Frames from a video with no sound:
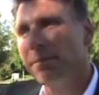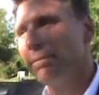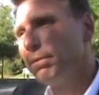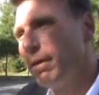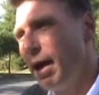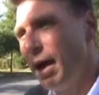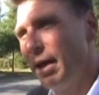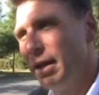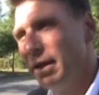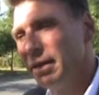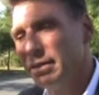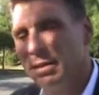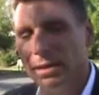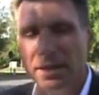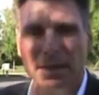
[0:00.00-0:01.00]

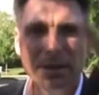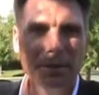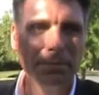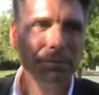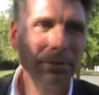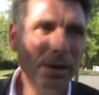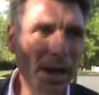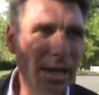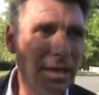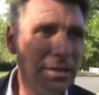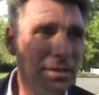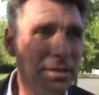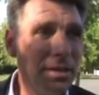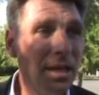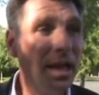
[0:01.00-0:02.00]
Product,
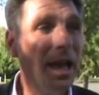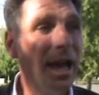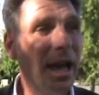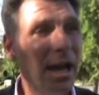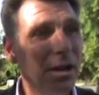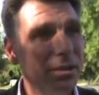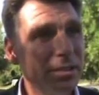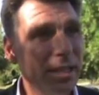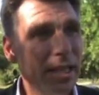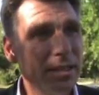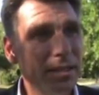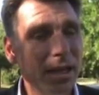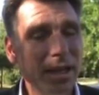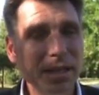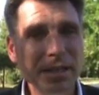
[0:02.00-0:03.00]
price. How does that
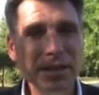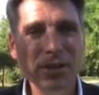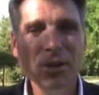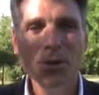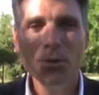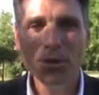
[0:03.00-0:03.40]
done?